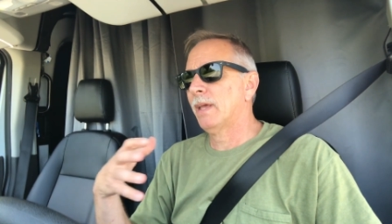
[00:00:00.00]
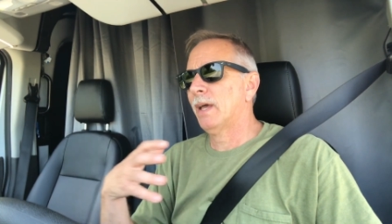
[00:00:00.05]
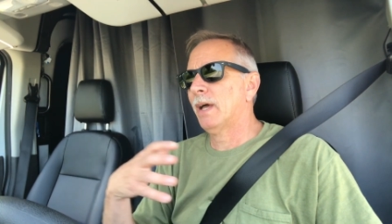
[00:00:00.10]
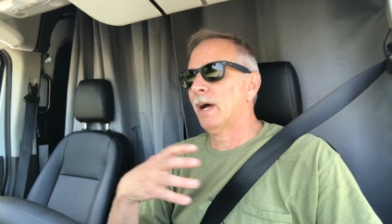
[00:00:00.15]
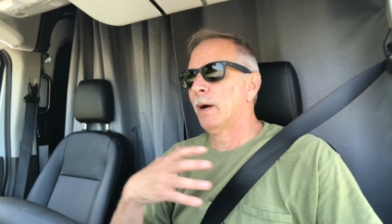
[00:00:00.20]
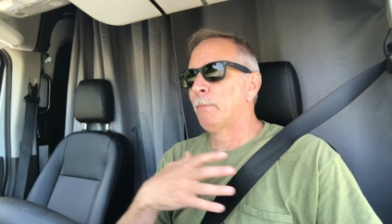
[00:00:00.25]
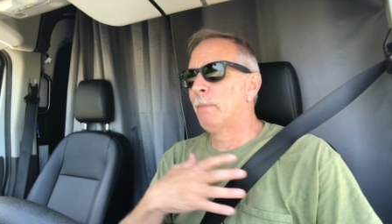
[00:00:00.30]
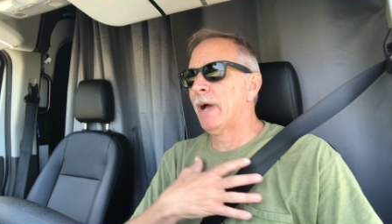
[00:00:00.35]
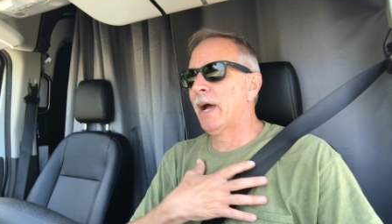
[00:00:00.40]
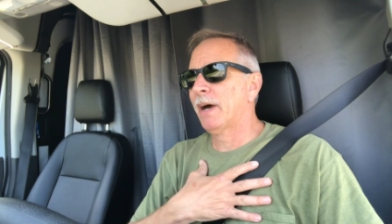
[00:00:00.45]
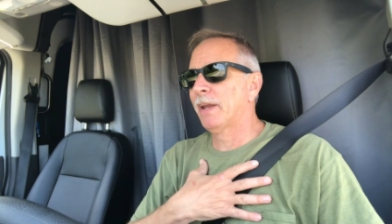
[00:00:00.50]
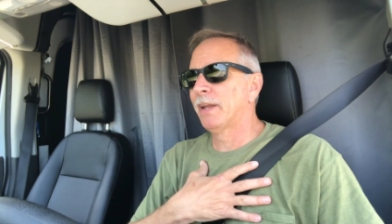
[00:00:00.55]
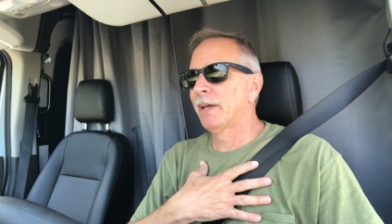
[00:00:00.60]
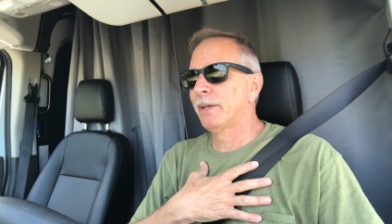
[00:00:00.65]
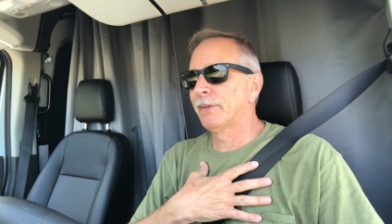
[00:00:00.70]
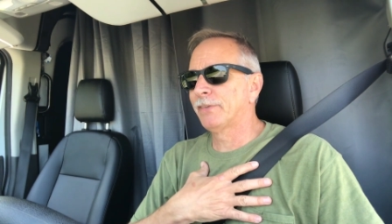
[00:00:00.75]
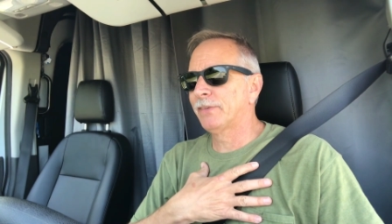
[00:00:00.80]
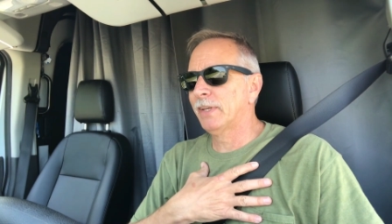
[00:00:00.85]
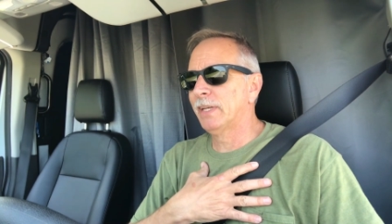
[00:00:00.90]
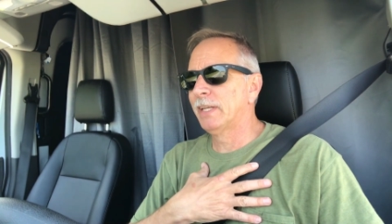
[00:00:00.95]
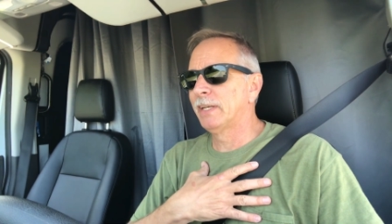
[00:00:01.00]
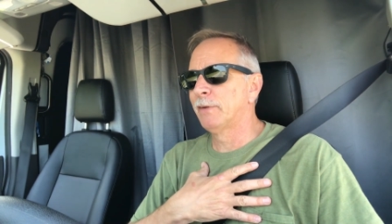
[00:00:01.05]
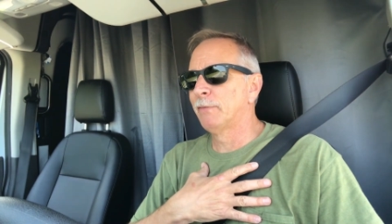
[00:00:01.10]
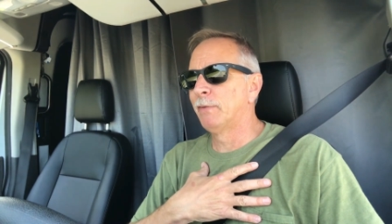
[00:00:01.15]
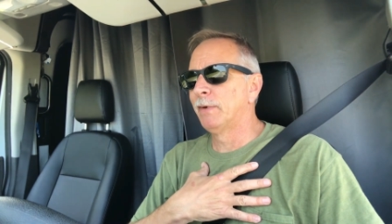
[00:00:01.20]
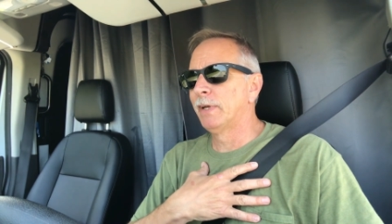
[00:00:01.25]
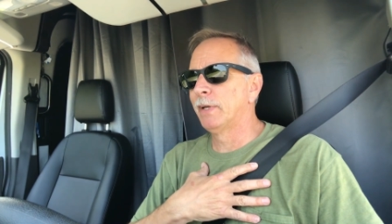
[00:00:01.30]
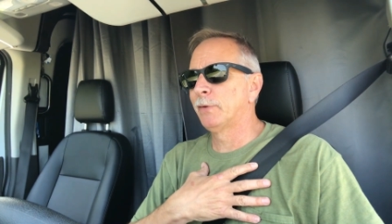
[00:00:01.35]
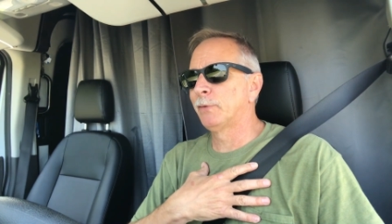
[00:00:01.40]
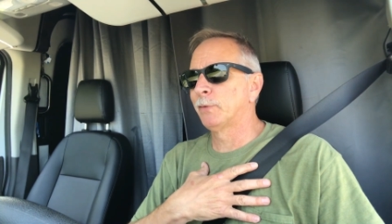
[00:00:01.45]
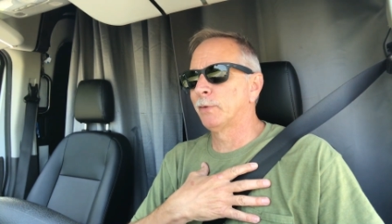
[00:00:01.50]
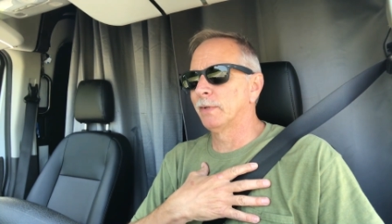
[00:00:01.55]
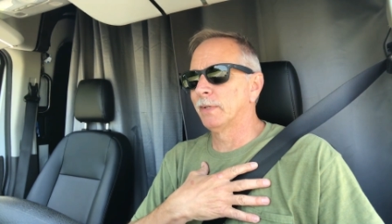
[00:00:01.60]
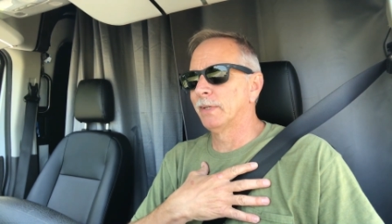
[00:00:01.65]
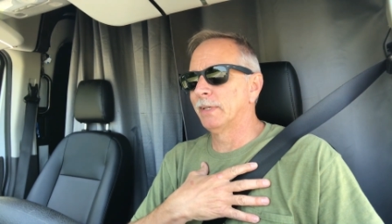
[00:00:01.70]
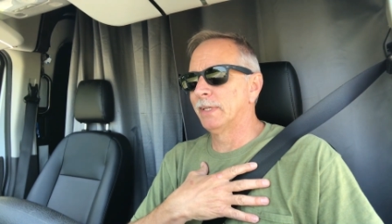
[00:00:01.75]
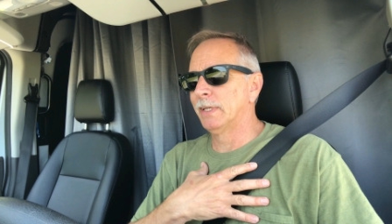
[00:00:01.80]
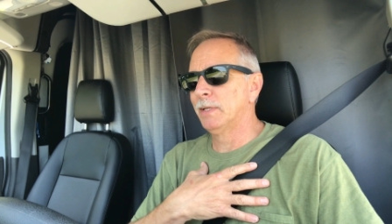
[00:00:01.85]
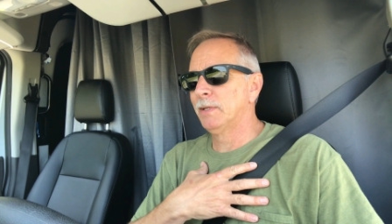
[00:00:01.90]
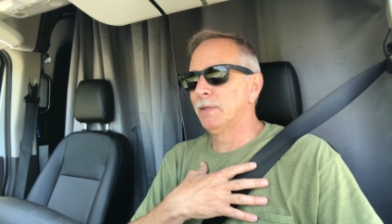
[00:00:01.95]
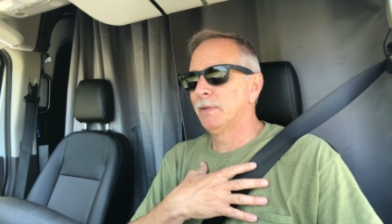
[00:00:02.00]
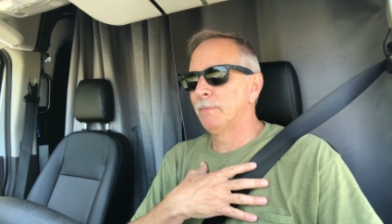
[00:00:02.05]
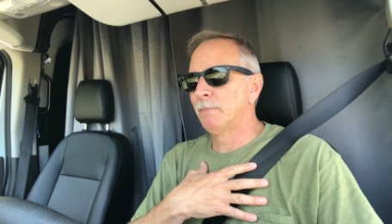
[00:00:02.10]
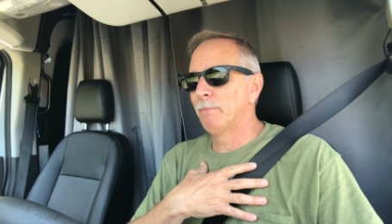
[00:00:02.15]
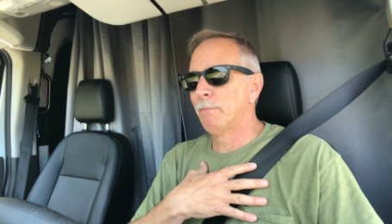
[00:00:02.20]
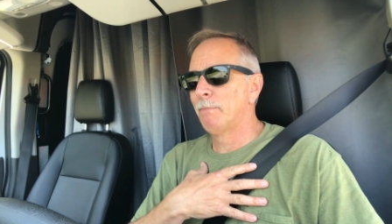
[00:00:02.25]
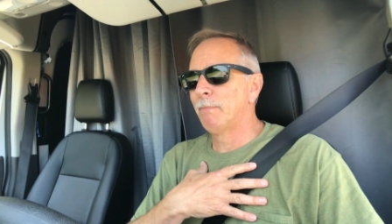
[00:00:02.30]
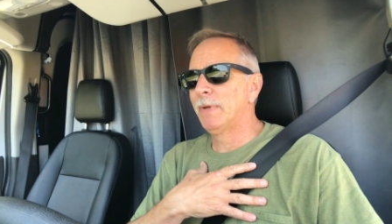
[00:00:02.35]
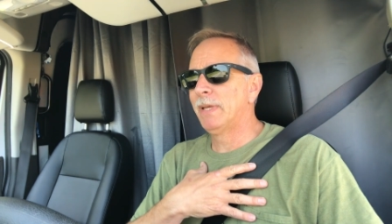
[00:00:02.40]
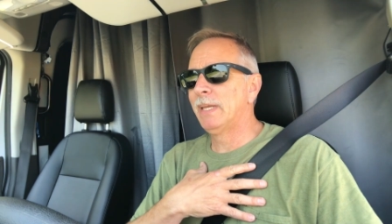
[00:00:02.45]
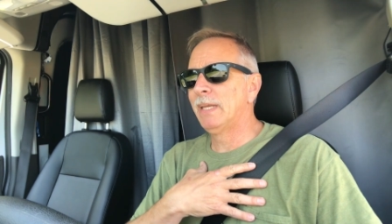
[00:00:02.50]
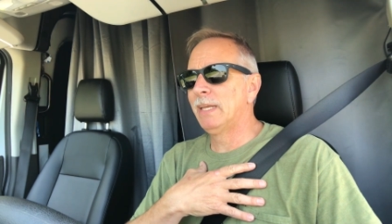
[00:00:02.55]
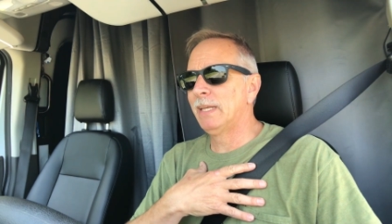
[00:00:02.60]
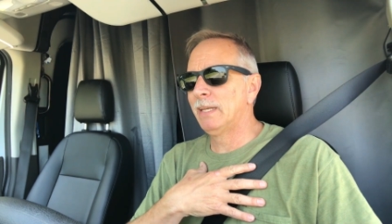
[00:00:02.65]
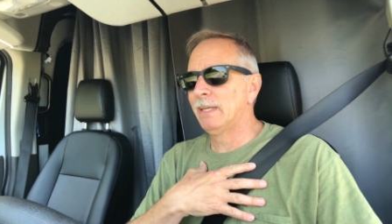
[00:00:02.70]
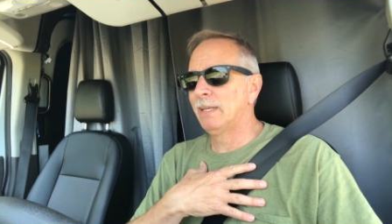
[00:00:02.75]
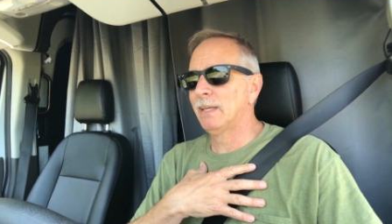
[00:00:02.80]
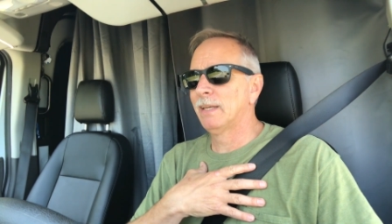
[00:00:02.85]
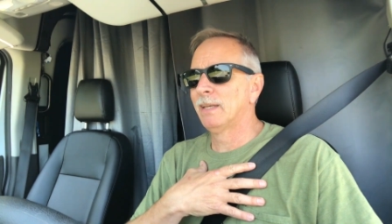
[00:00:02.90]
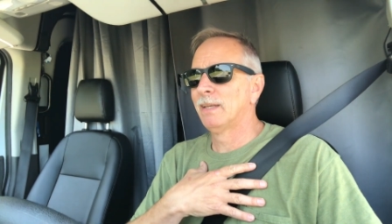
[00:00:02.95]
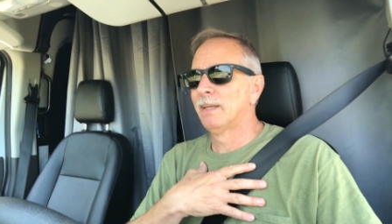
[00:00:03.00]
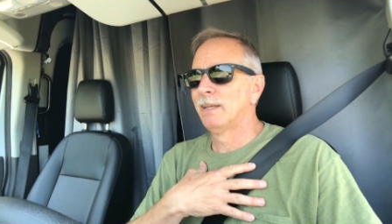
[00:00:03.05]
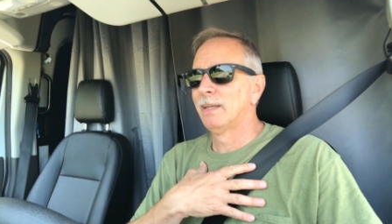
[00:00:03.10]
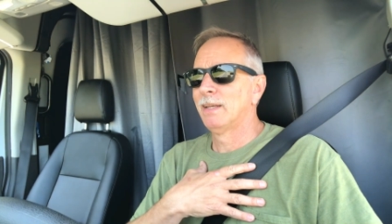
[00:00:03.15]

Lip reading: about us individually being